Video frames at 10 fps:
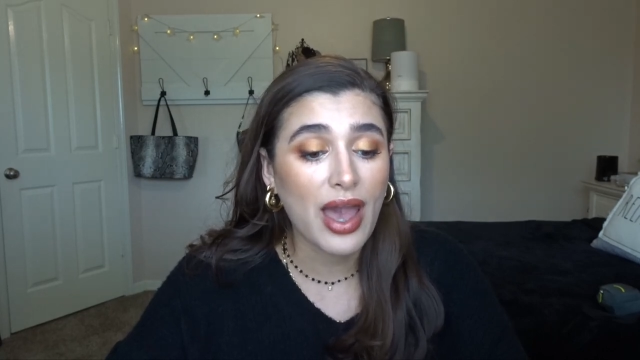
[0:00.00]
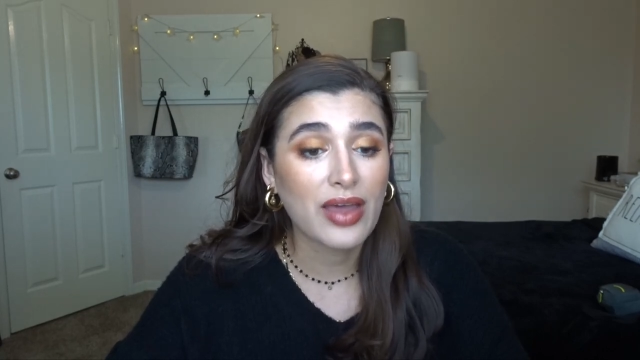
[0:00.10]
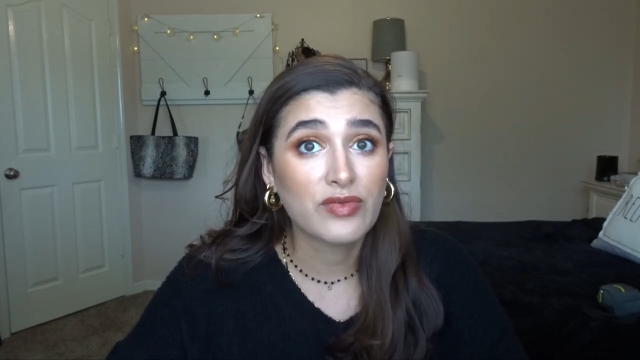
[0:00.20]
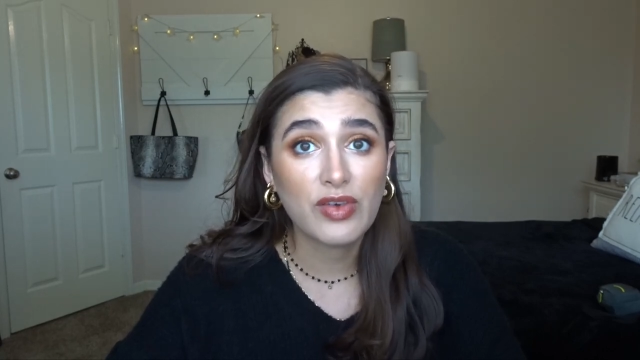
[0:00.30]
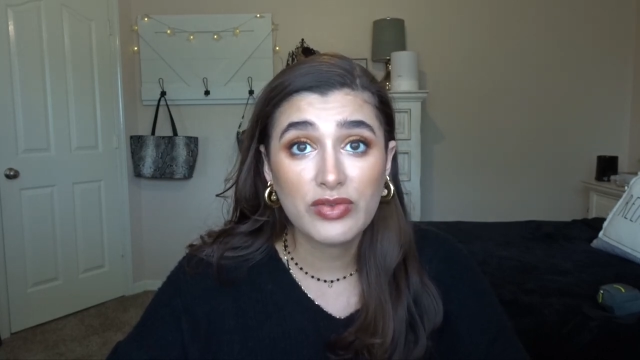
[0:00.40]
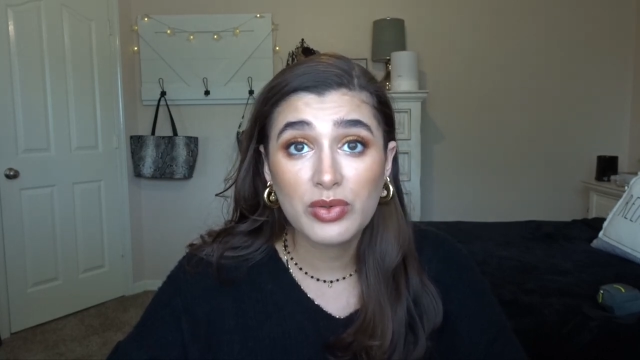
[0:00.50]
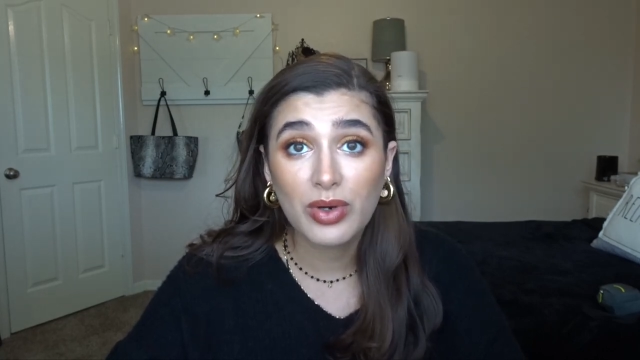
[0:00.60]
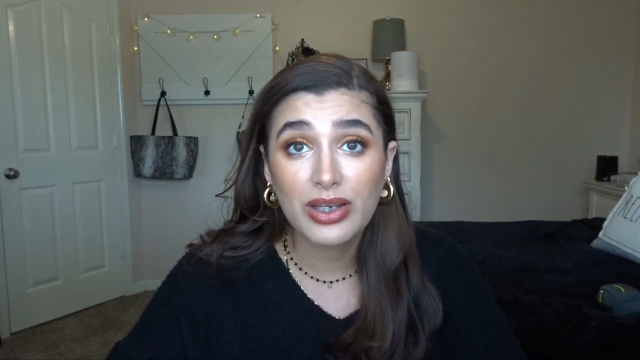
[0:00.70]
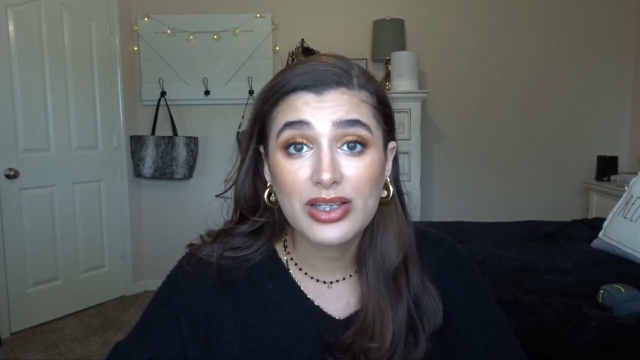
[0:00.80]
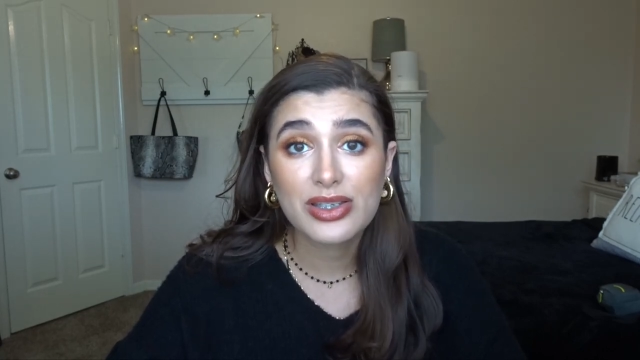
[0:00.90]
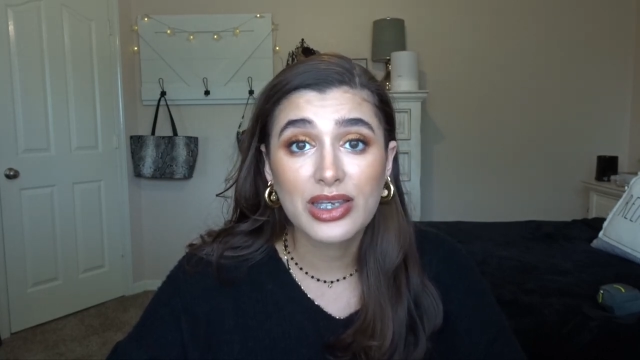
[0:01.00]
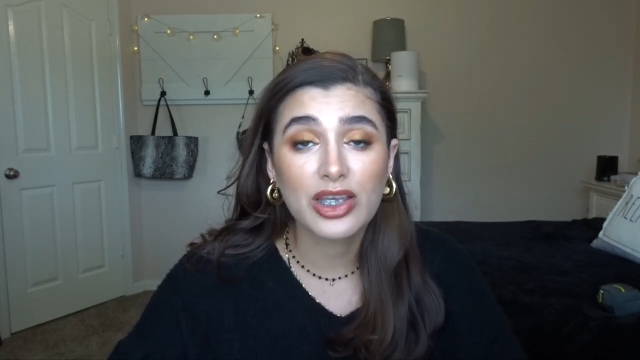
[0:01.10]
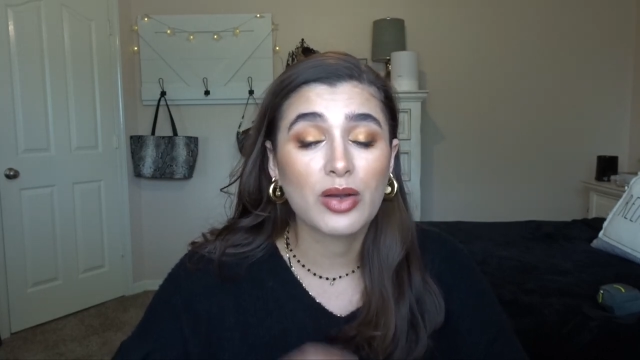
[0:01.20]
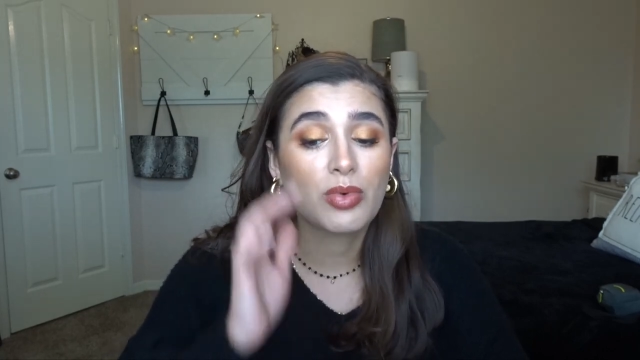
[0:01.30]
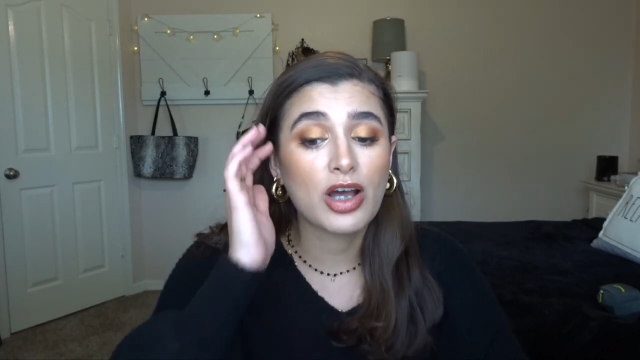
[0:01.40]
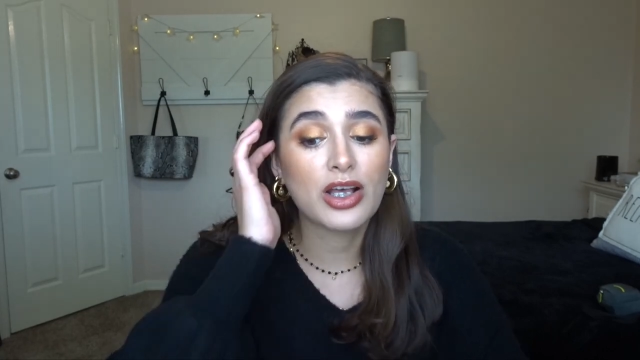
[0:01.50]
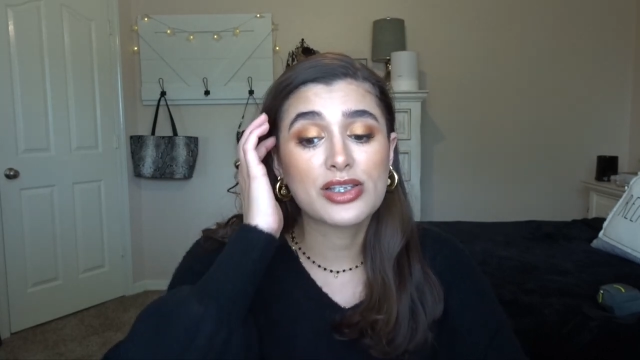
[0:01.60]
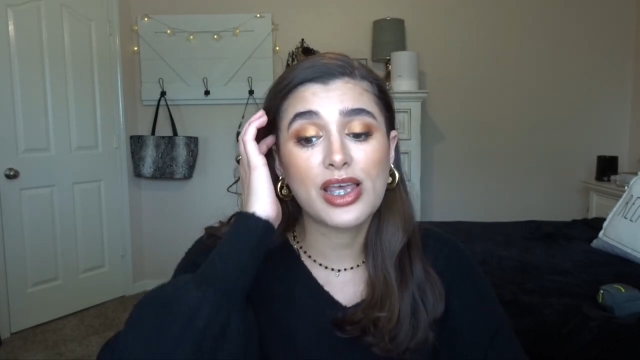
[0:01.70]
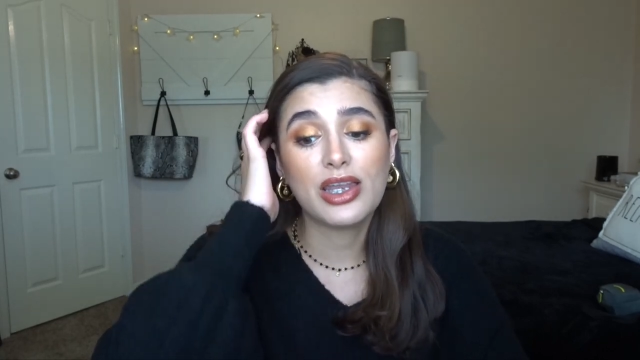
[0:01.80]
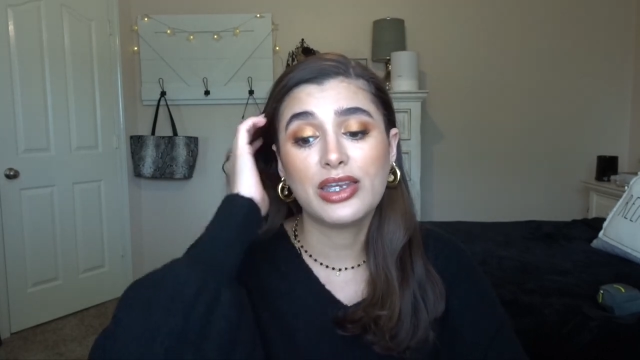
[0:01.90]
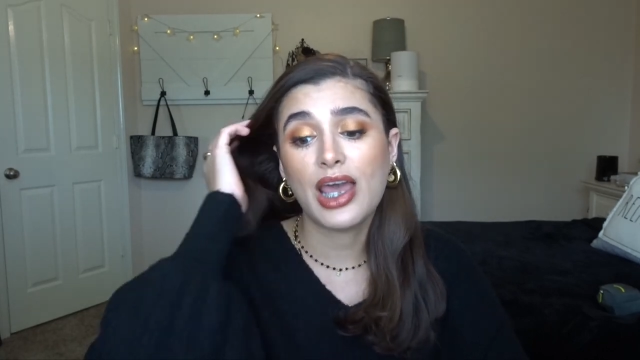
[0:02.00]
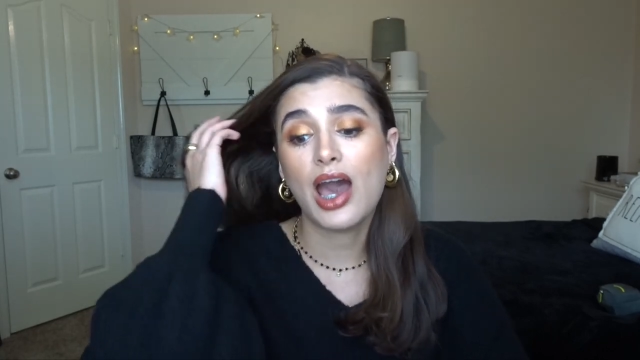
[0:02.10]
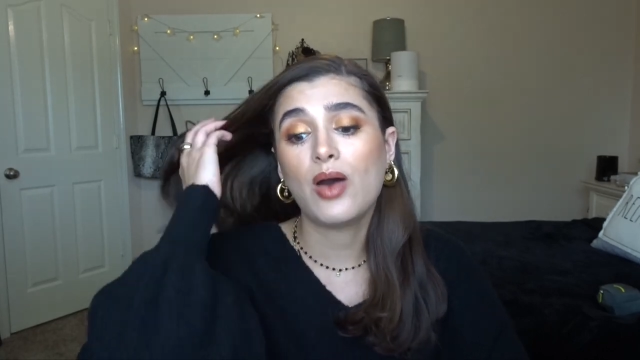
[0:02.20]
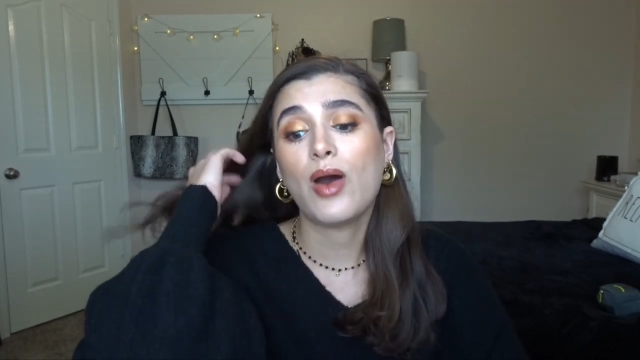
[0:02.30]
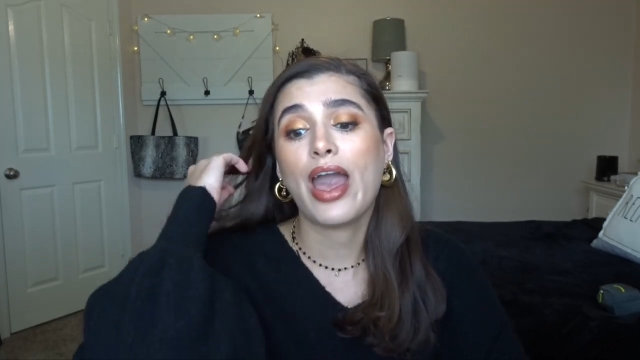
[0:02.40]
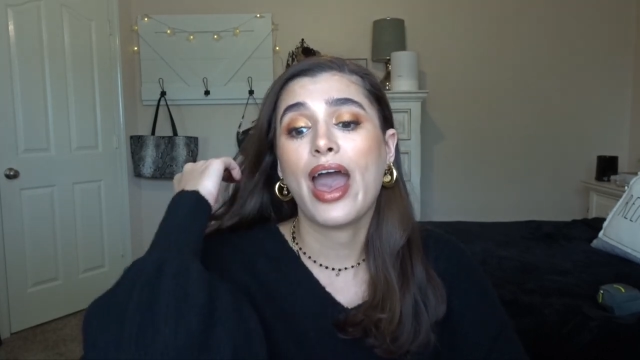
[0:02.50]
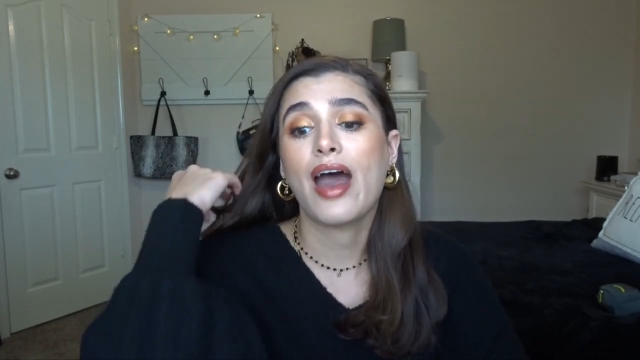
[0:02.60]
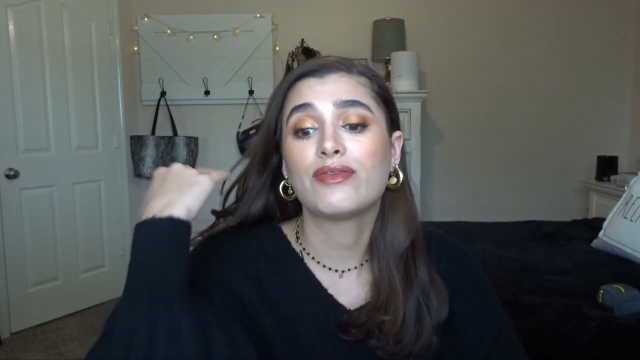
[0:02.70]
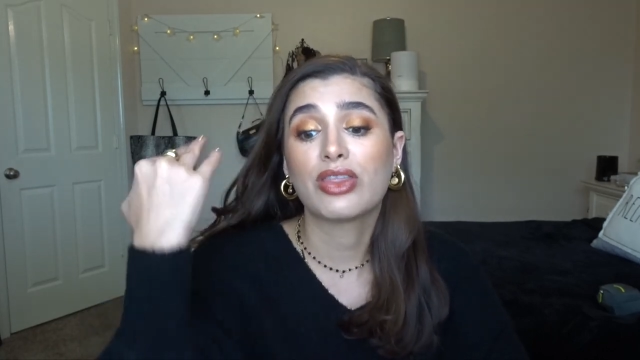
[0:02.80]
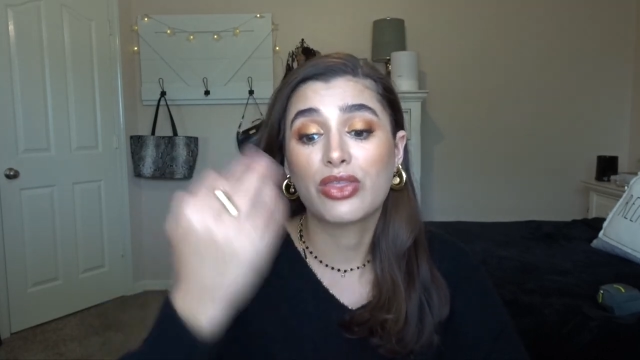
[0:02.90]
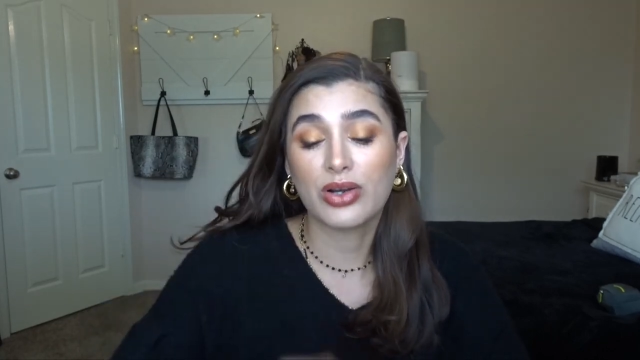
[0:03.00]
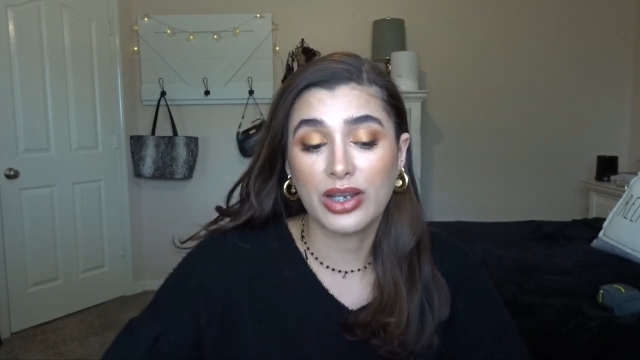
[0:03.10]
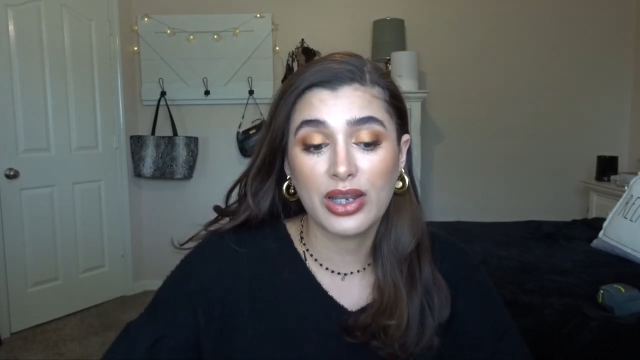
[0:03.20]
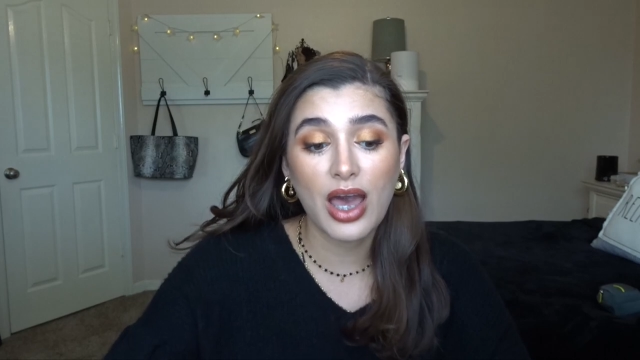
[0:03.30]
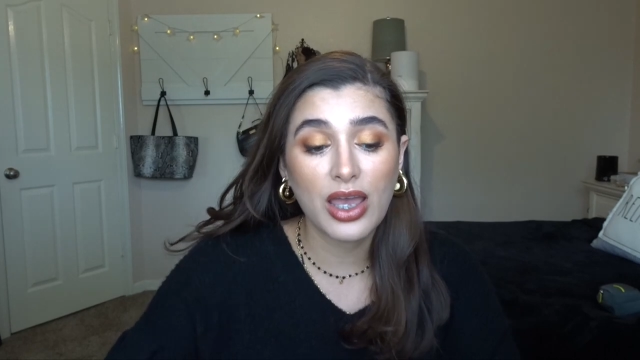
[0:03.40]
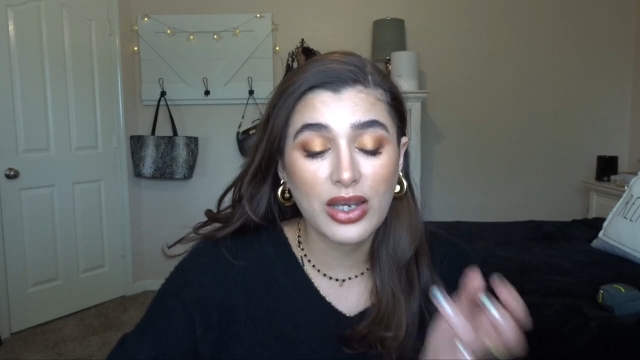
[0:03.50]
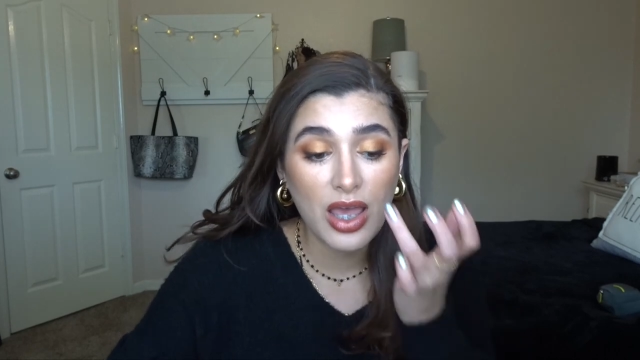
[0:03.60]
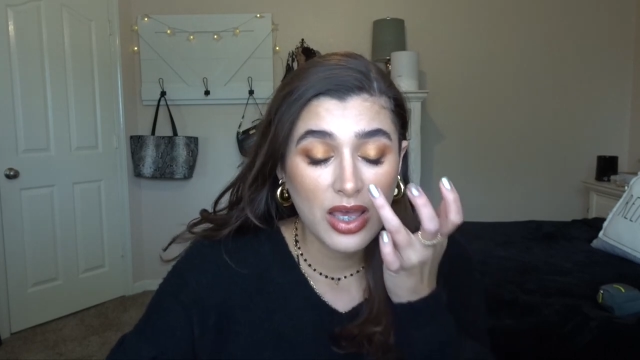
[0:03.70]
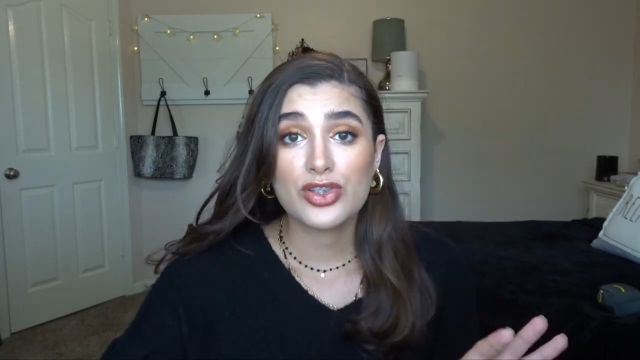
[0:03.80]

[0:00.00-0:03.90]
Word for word: I had 51 skincare products and now I have 39.